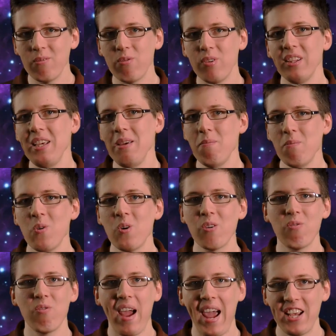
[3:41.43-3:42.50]
really more
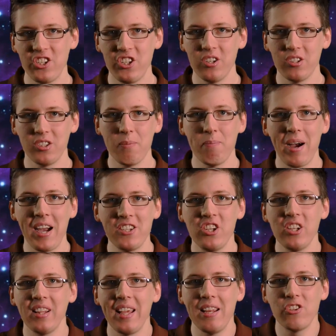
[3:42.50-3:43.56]
rational to
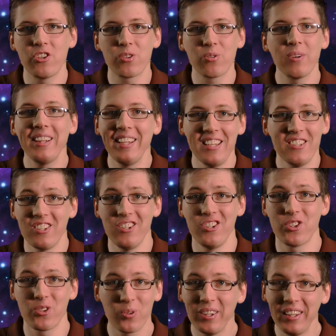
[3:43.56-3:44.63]
postulate trillions and
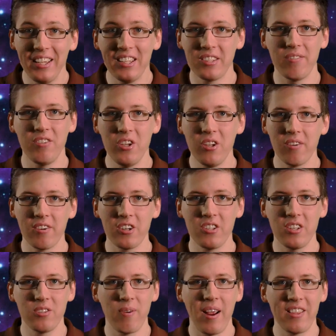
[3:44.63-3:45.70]
trillions of
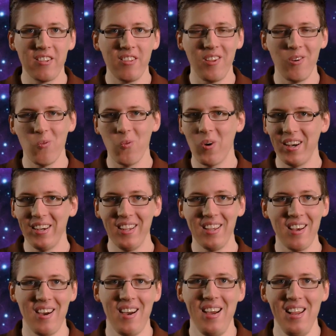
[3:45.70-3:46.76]
universes rather than one
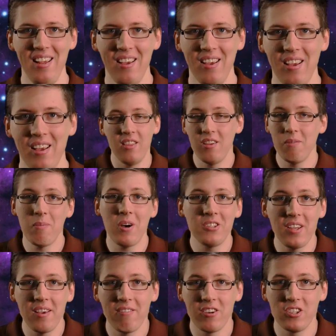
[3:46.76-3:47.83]
God? The
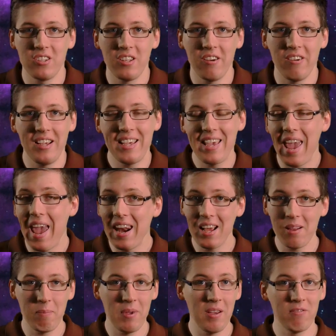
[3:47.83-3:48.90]
multiverse theory
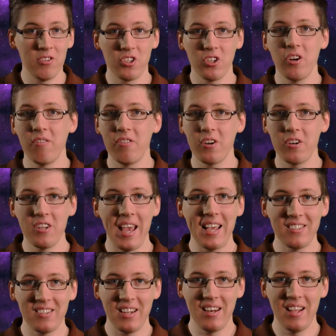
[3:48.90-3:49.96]
cannot be observed or
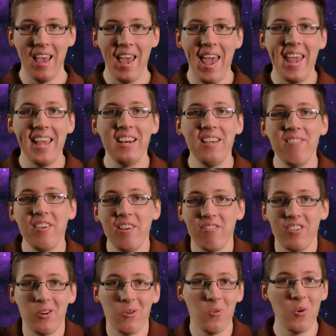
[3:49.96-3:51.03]
tested, and even if
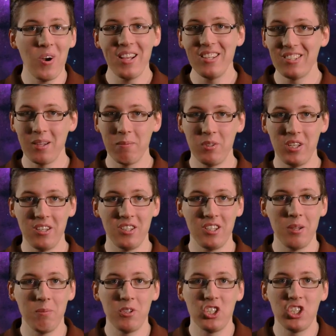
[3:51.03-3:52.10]
there was some
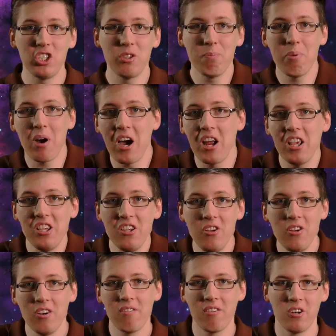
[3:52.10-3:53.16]
system spawning
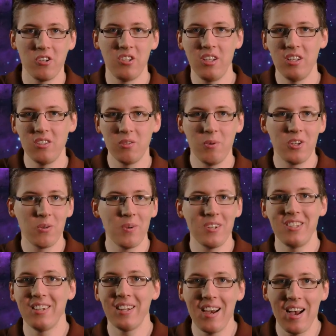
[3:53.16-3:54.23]
universes which
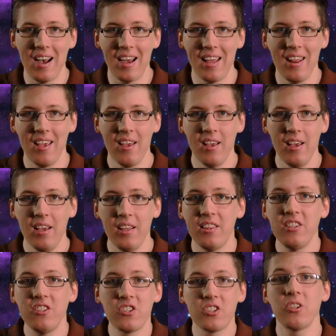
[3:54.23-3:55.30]
wasn't God,
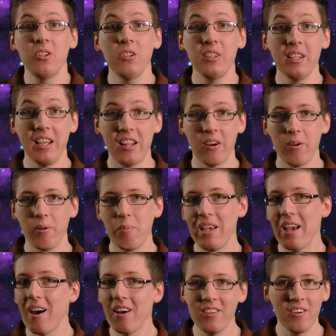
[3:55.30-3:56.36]
then certainly there would
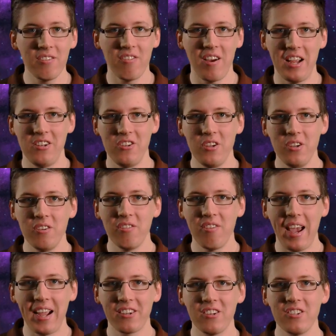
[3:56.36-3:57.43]
be other fine-tuned
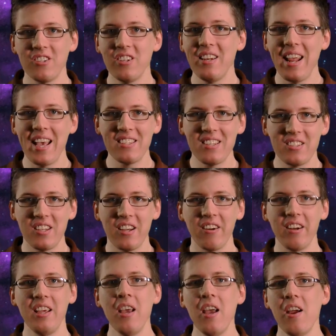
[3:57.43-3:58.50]
factors
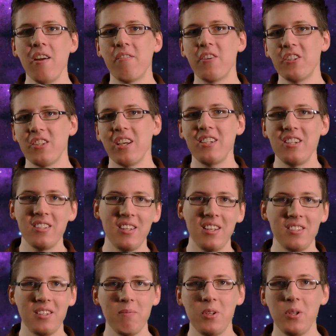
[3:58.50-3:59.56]
necessary for such a
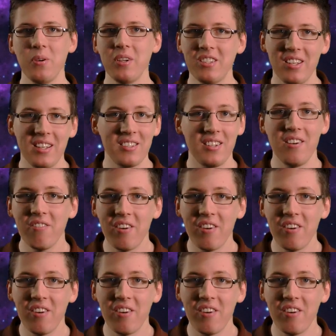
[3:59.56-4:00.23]
system to exist and